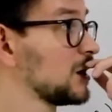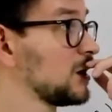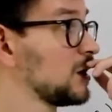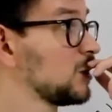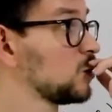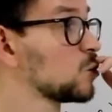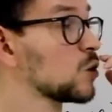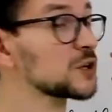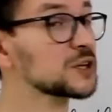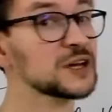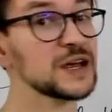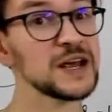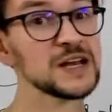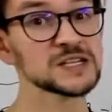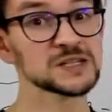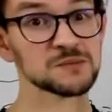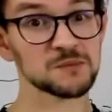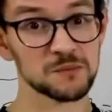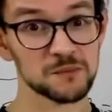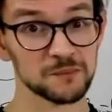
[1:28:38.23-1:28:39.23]
In what
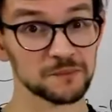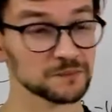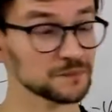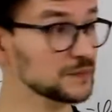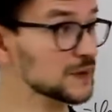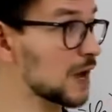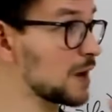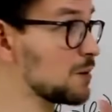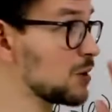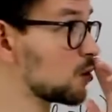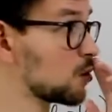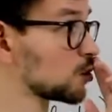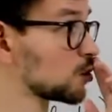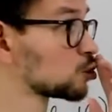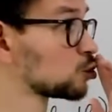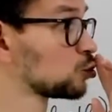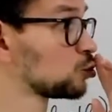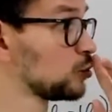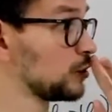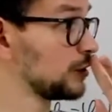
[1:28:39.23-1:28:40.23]
case I may want
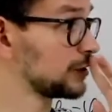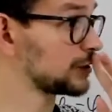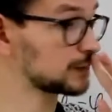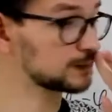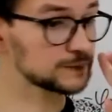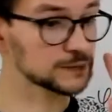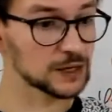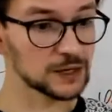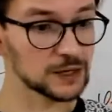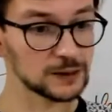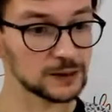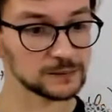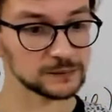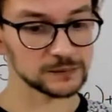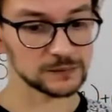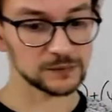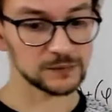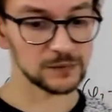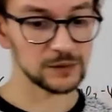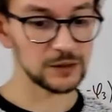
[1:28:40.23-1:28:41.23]
to do it?
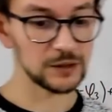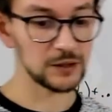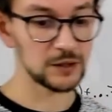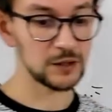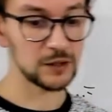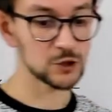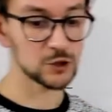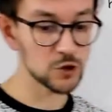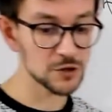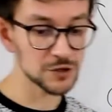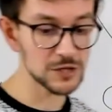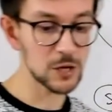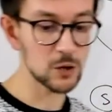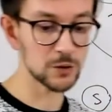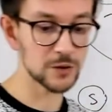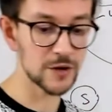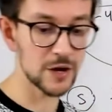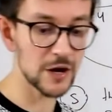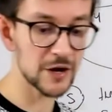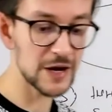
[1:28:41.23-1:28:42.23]
It turns
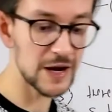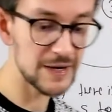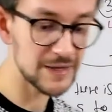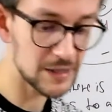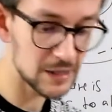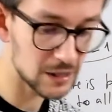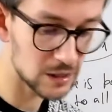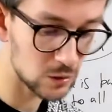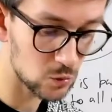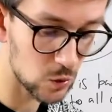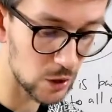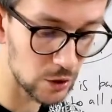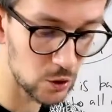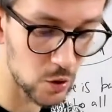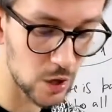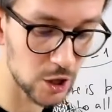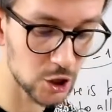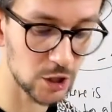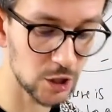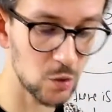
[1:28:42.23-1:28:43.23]
out there are cases when you
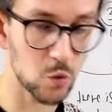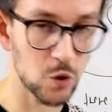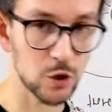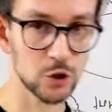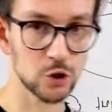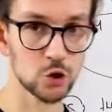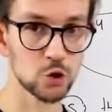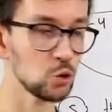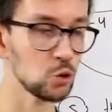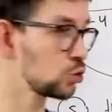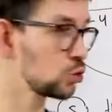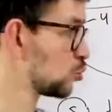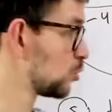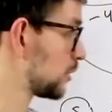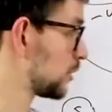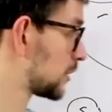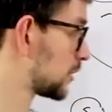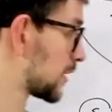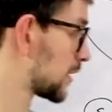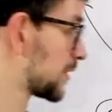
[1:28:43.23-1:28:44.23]
actually want to do
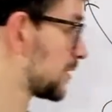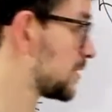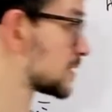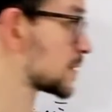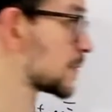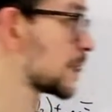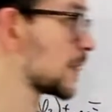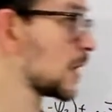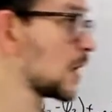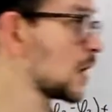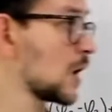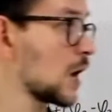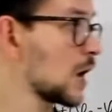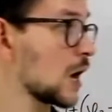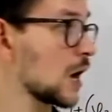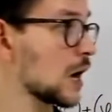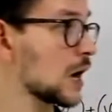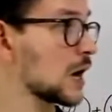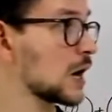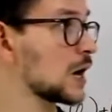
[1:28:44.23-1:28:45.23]
it like this.
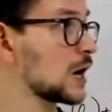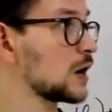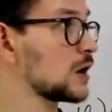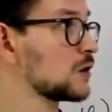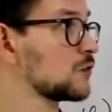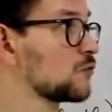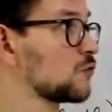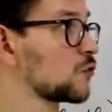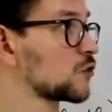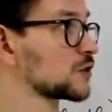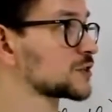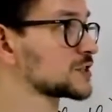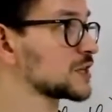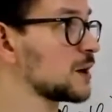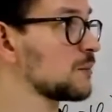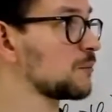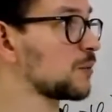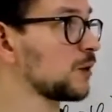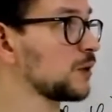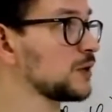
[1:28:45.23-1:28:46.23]
For
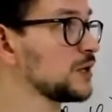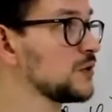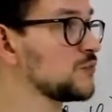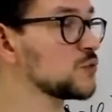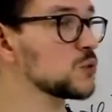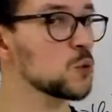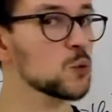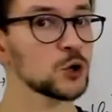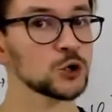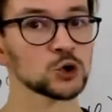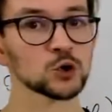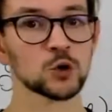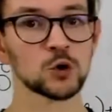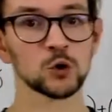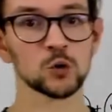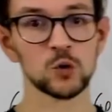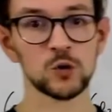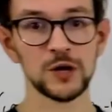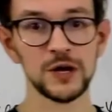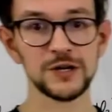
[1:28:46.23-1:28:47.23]
example, if you want to
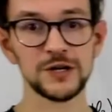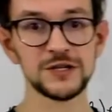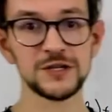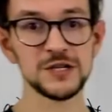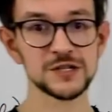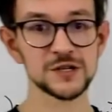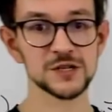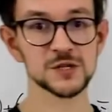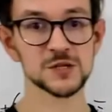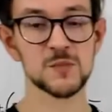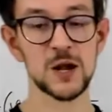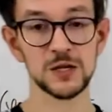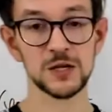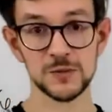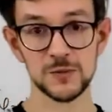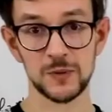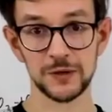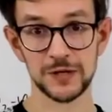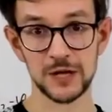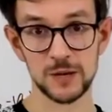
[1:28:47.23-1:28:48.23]
calculate distance
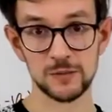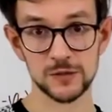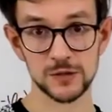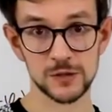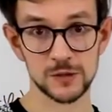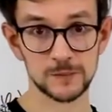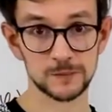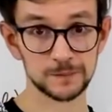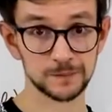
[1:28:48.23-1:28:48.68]
multiple times.